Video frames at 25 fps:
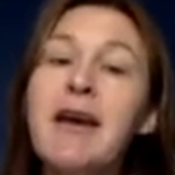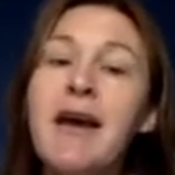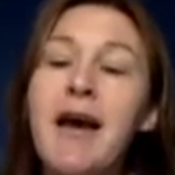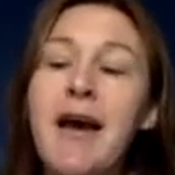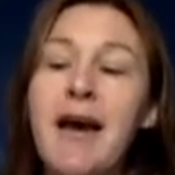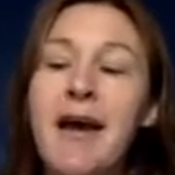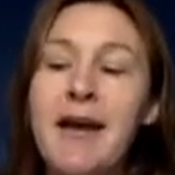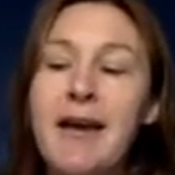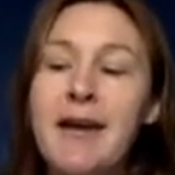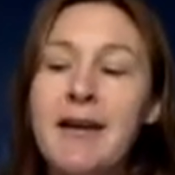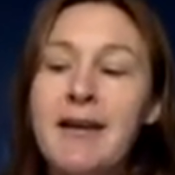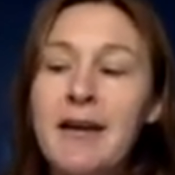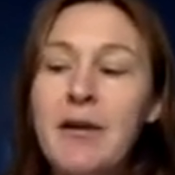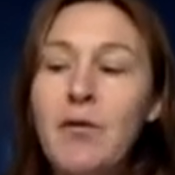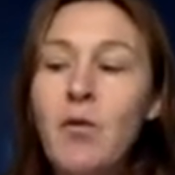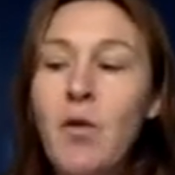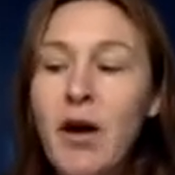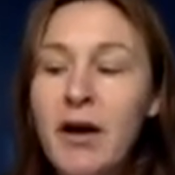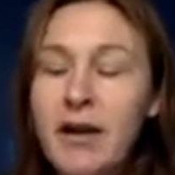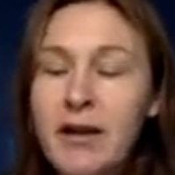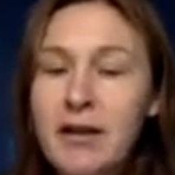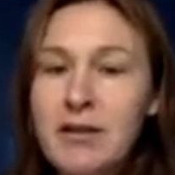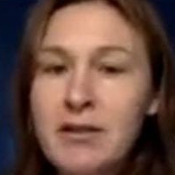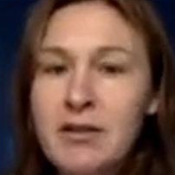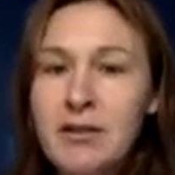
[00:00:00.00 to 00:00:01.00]
and I
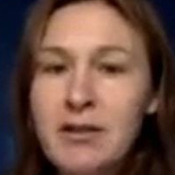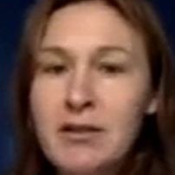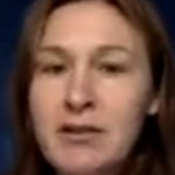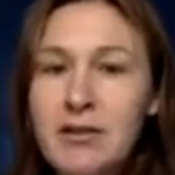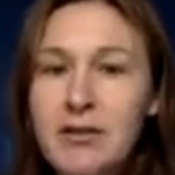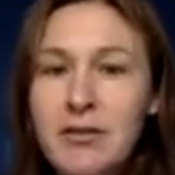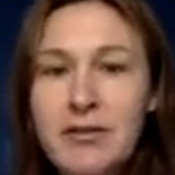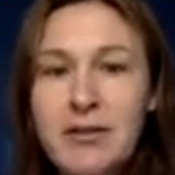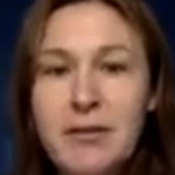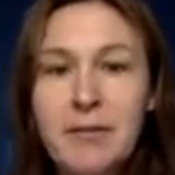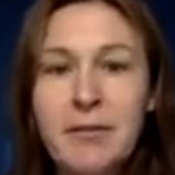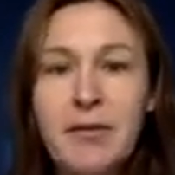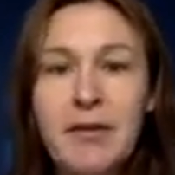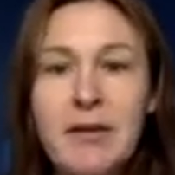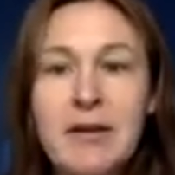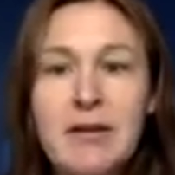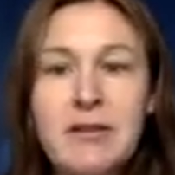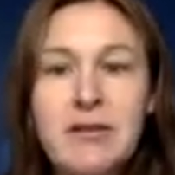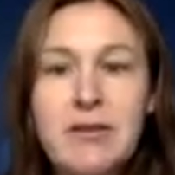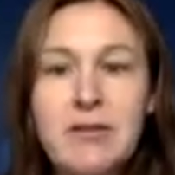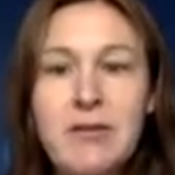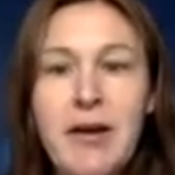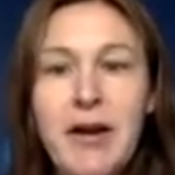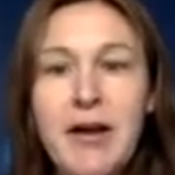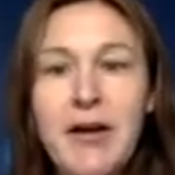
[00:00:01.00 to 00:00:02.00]
wanted to do something
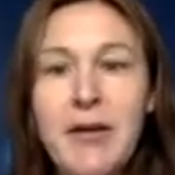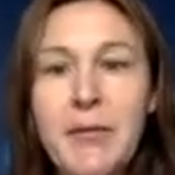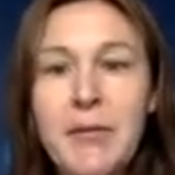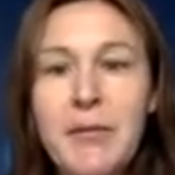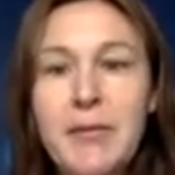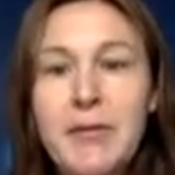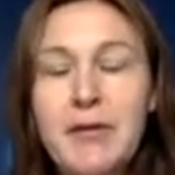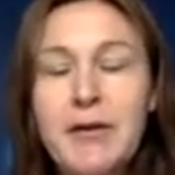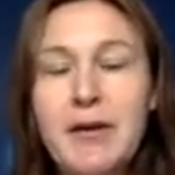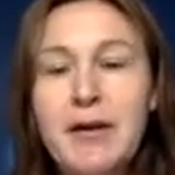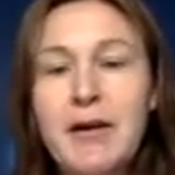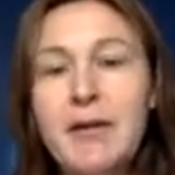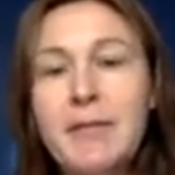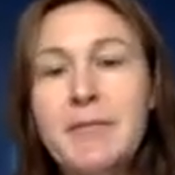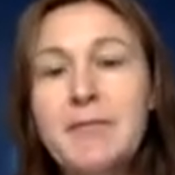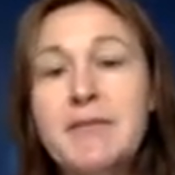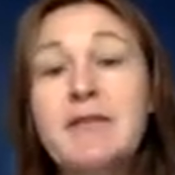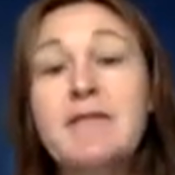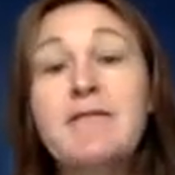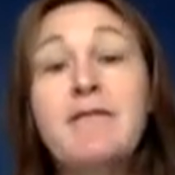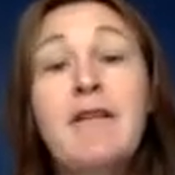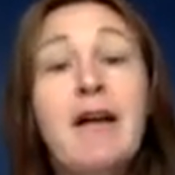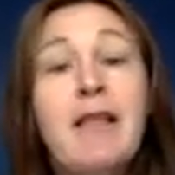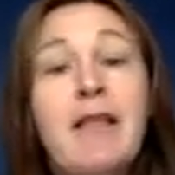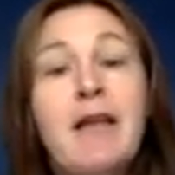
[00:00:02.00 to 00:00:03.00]
to help
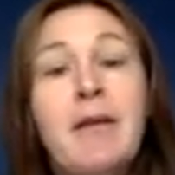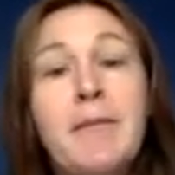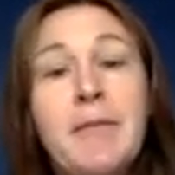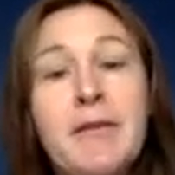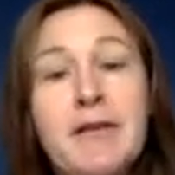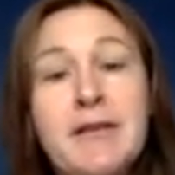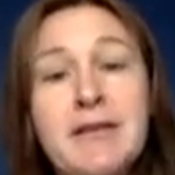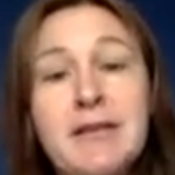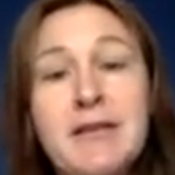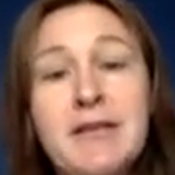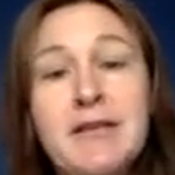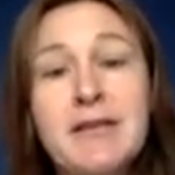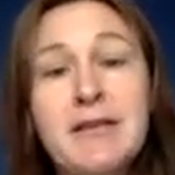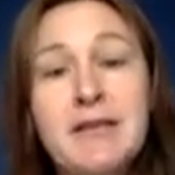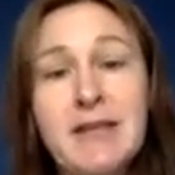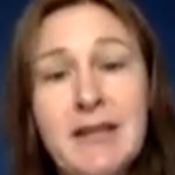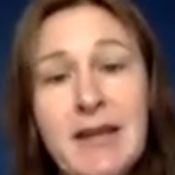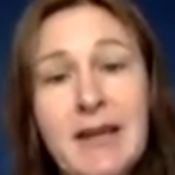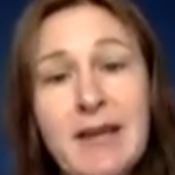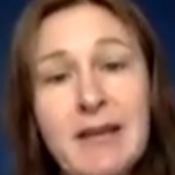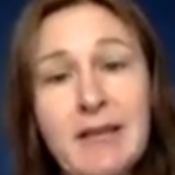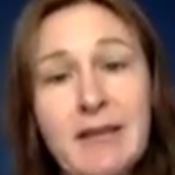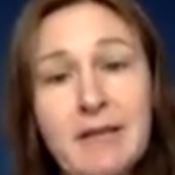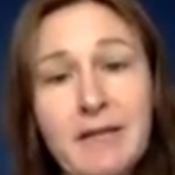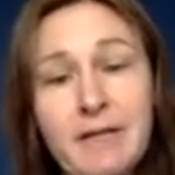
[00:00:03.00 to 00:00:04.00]
develop and
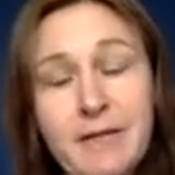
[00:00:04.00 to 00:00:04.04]
sustain the